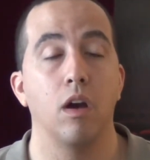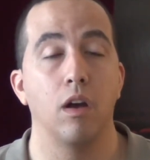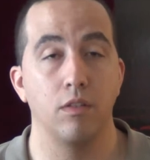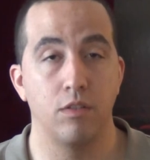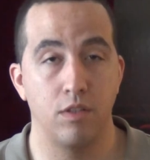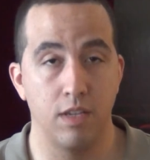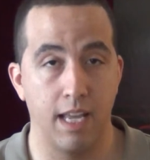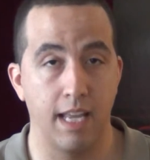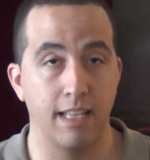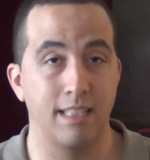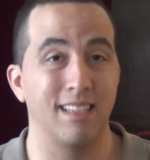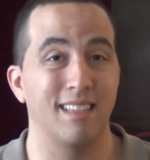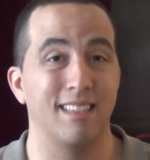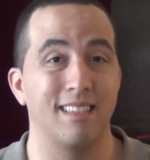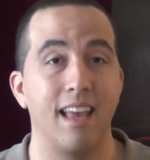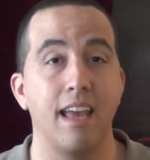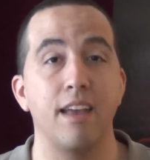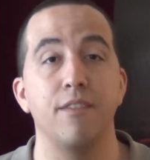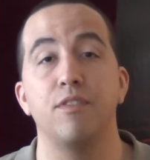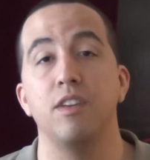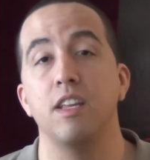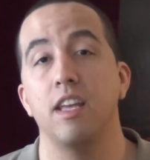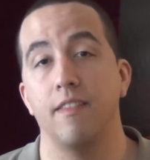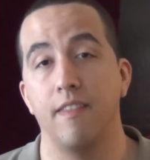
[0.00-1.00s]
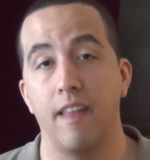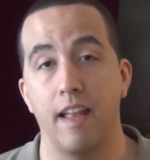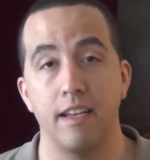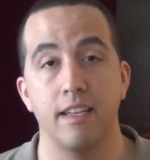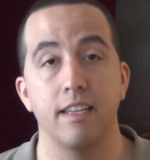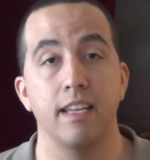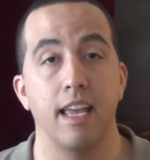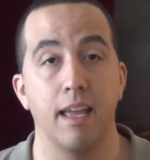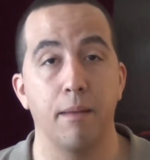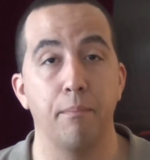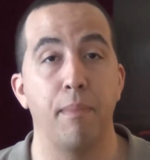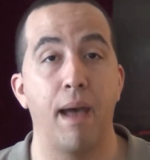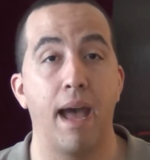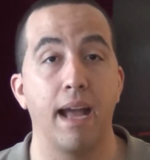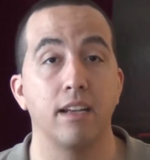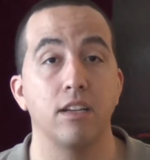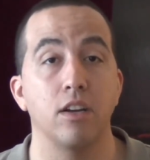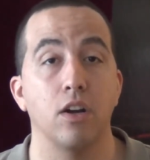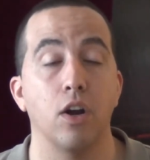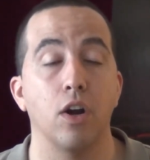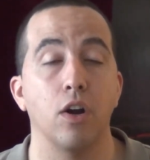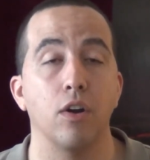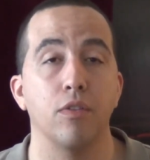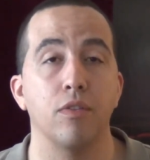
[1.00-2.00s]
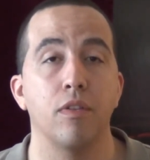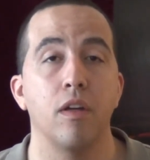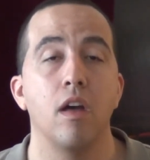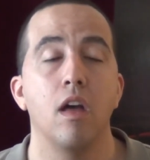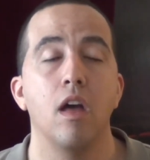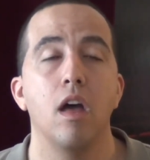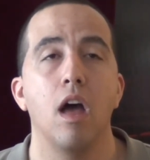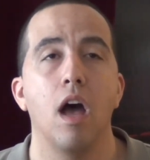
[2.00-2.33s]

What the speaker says: to get to safety and then to get back to Earth.